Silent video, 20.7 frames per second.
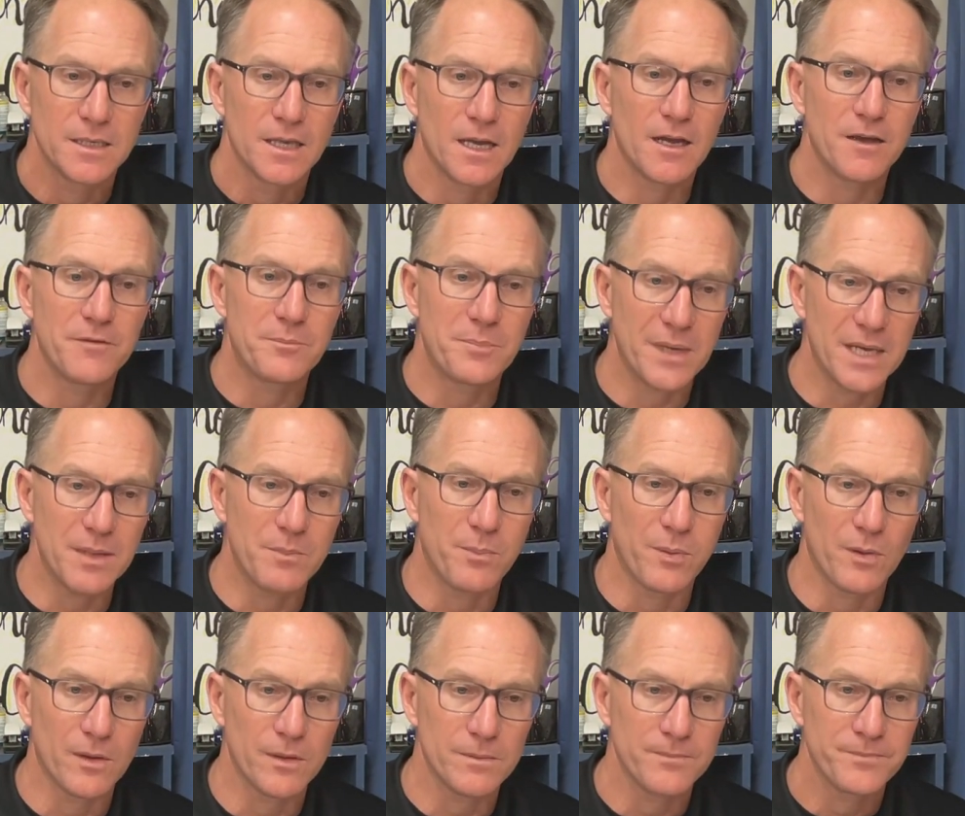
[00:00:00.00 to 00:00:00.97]
of
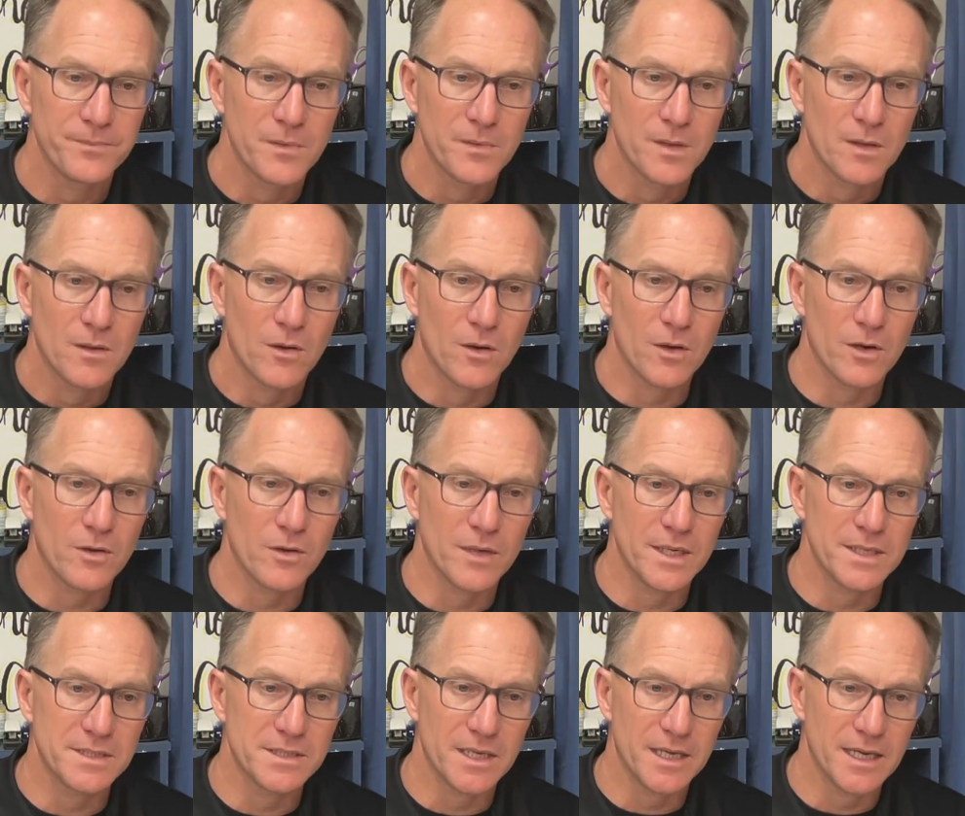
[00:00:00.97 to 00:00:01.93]
people are
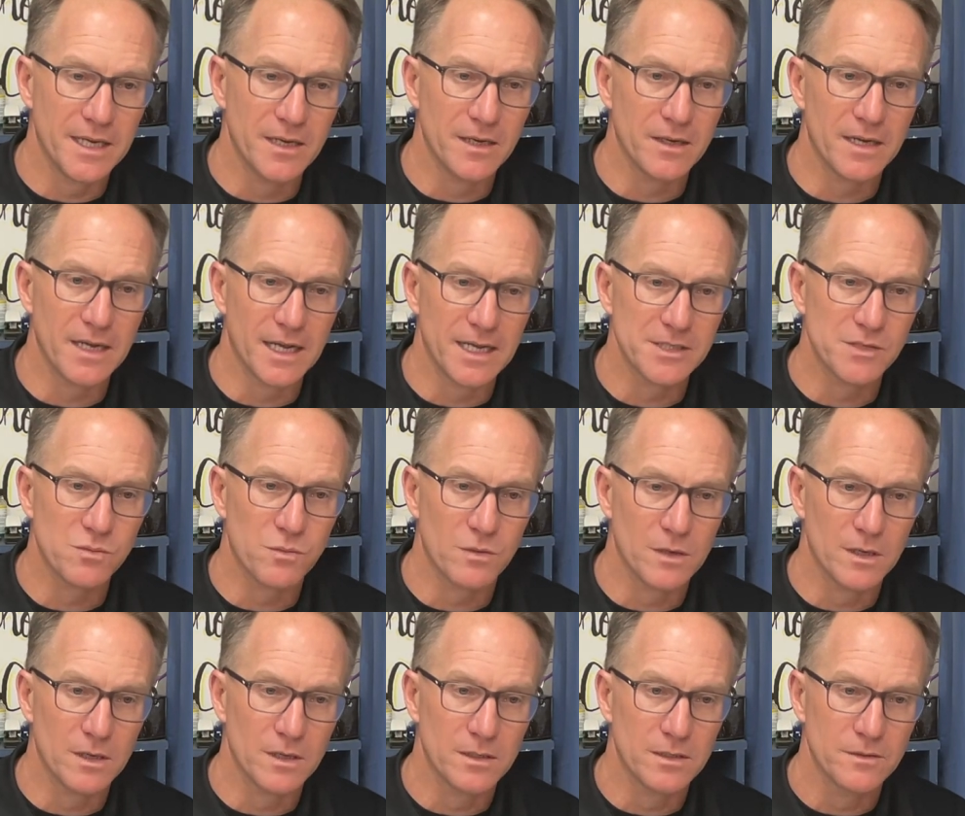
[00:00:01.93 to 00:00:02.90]
going to hear God's
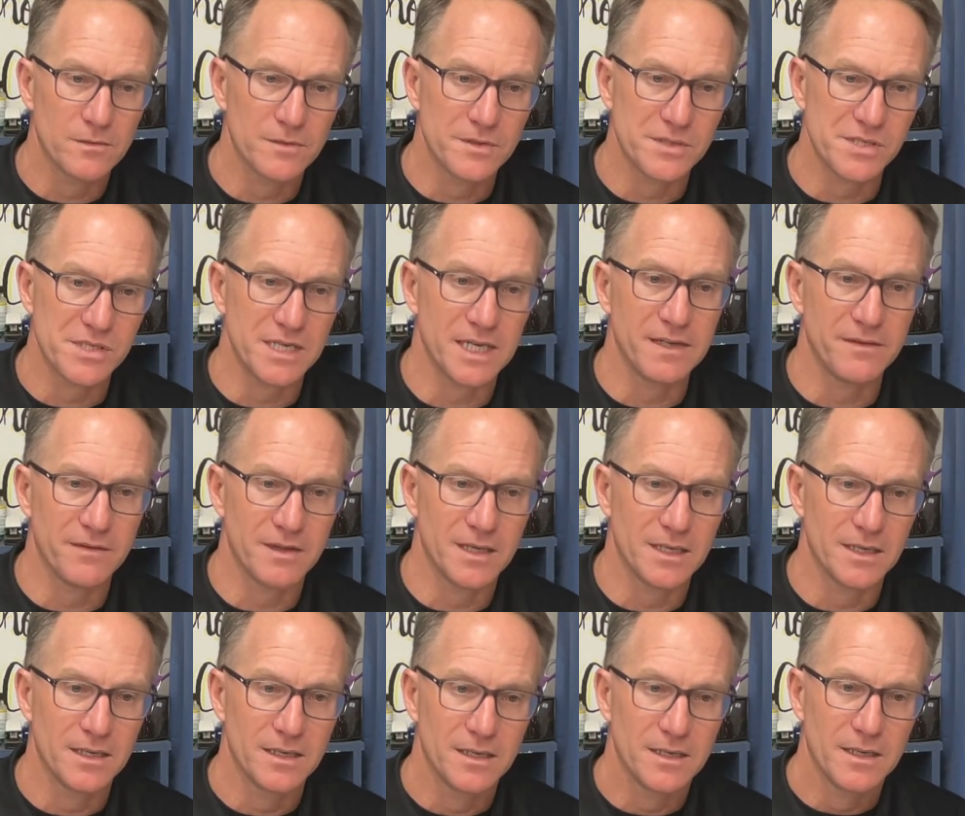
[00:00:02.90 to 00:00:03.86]
word, receive
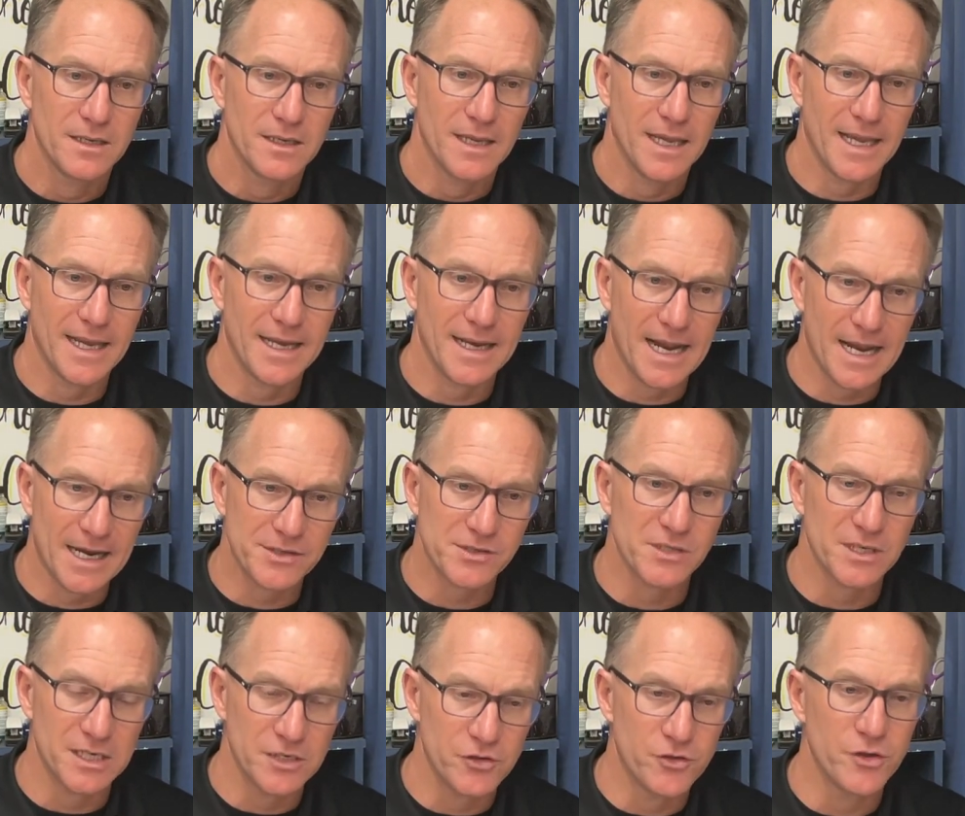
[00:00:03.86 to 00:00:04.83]
it, and
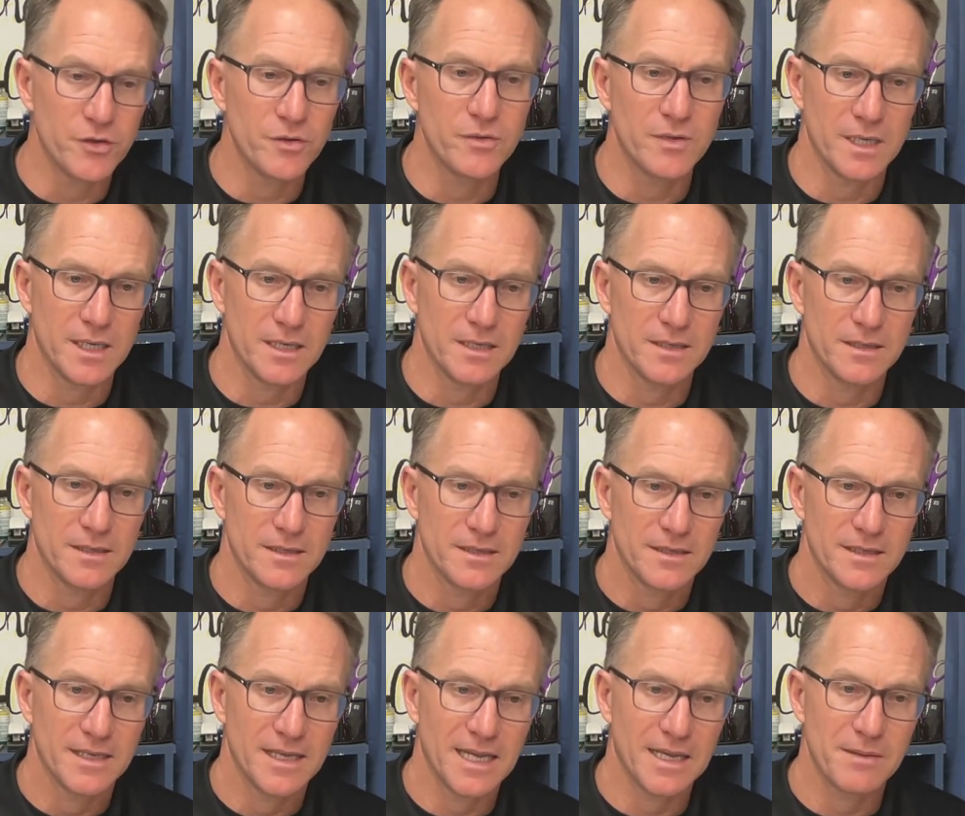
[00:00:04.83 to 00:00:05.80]
actually do it
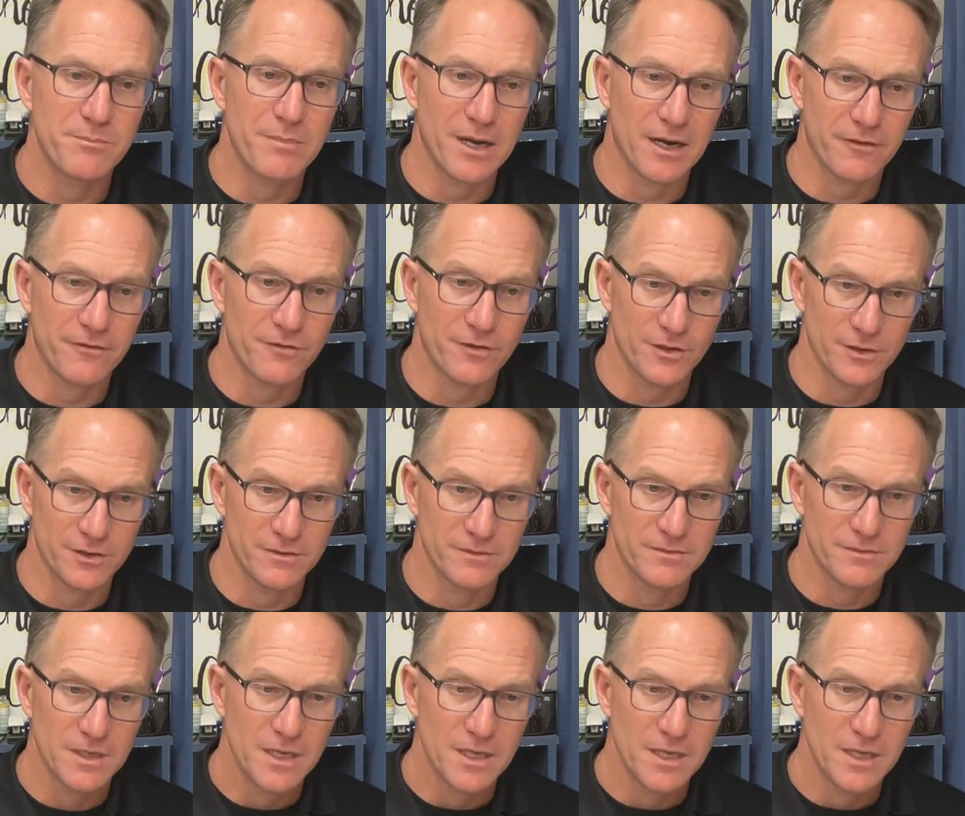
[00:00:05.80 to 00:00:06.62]
and bear fruit.